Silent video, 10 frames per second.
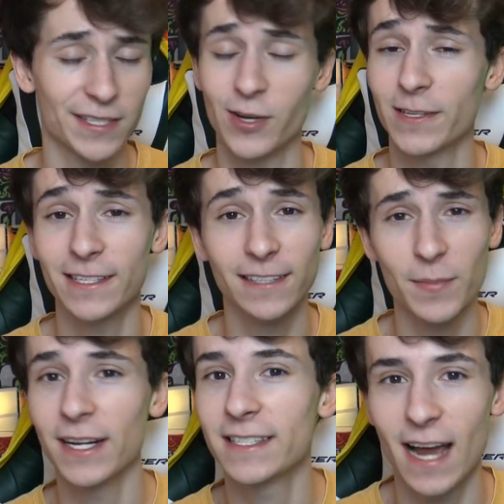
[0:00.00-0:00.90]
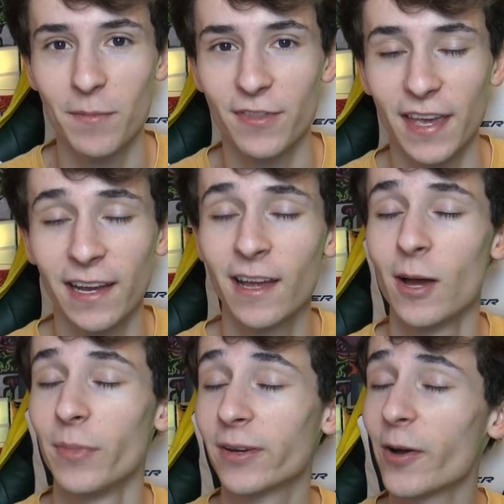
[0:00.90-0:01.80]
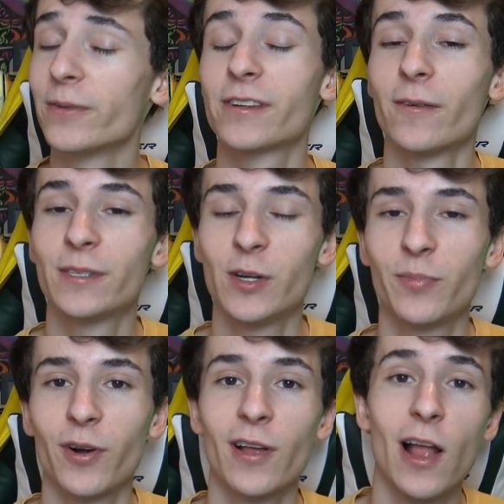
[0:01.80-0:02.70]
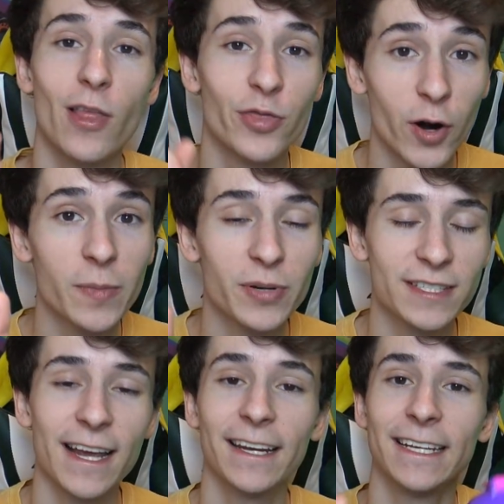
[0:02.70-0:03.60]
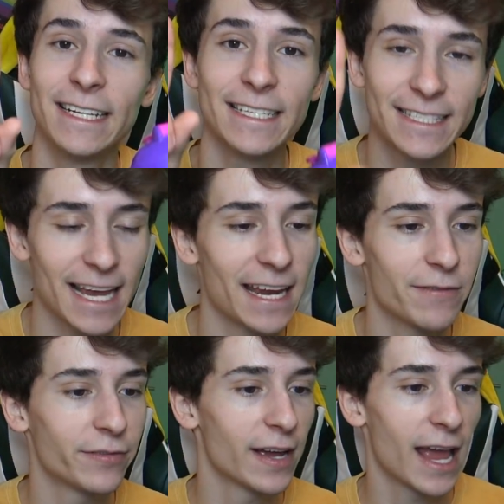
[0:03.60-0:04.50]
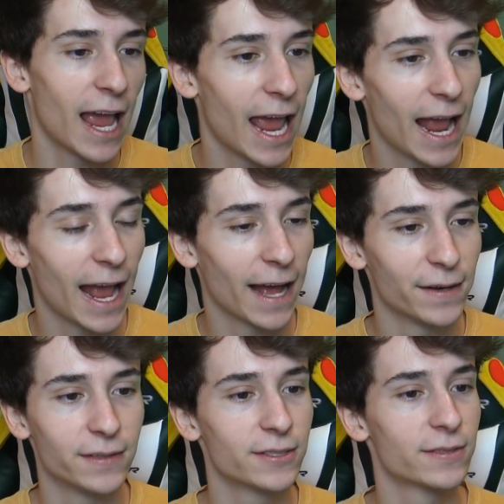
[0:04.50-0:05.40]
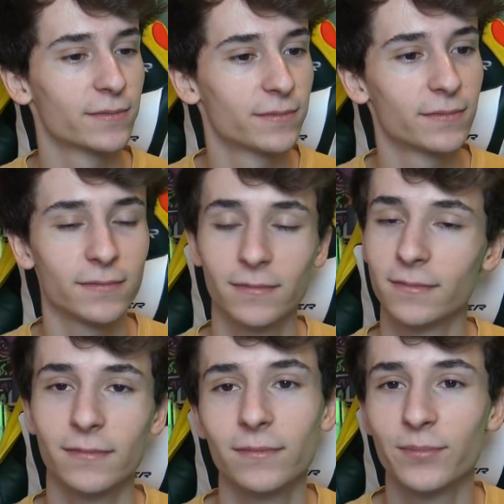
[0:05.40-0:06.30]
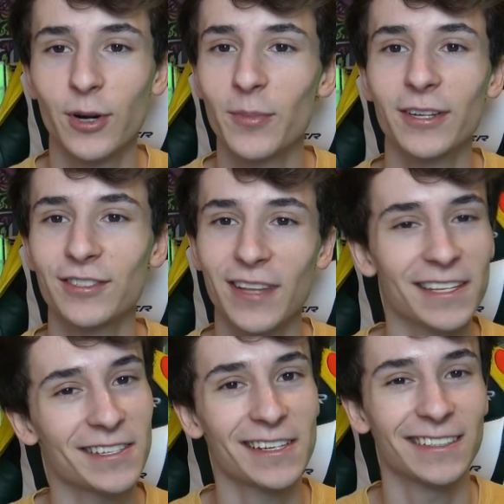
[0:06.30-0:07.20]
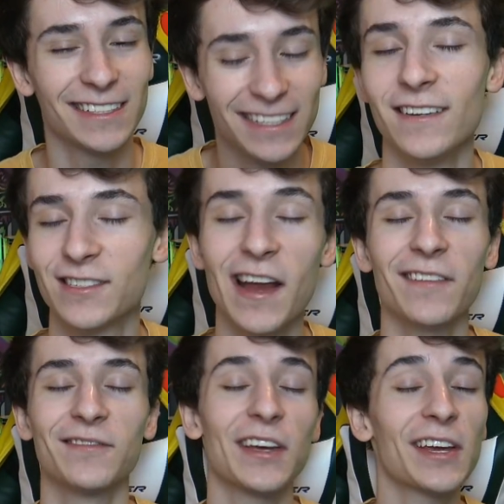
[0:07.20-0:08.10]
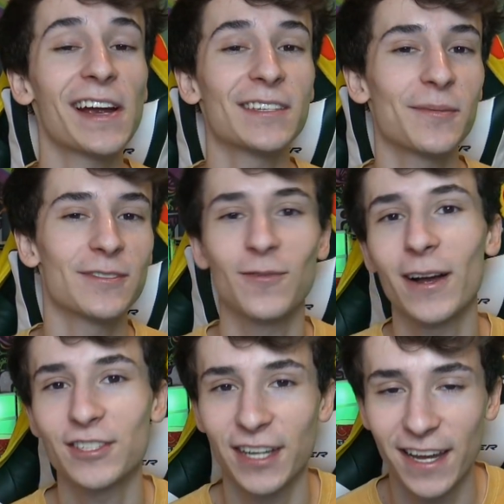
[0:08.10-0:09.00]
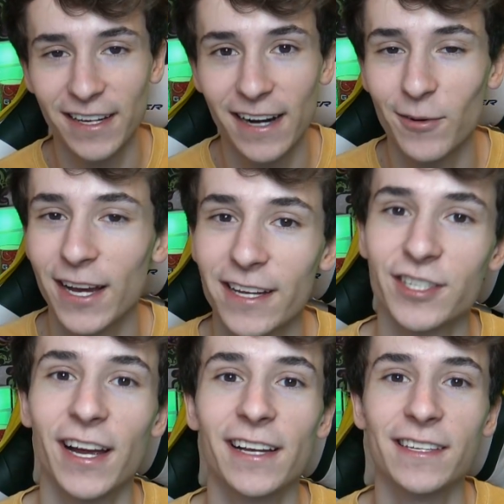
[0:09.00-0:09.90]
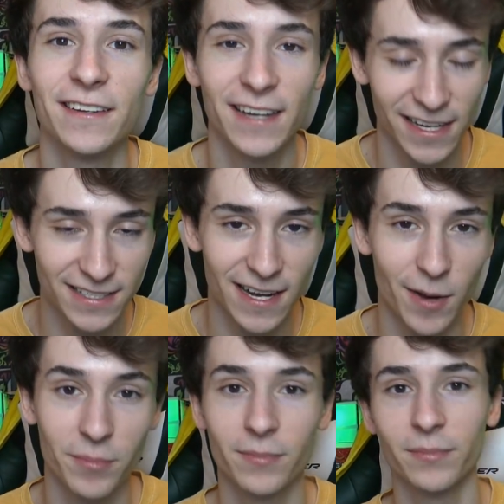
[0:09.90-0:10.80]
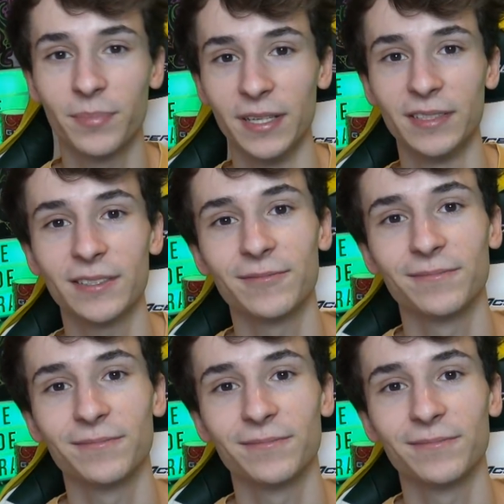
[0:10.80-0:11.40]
So it's a limited time thing, but go use code Supra, 30% save, and pretty much that's it. So yeah, thank you guys so much for watching again, and I will catch you guys next time. Peace.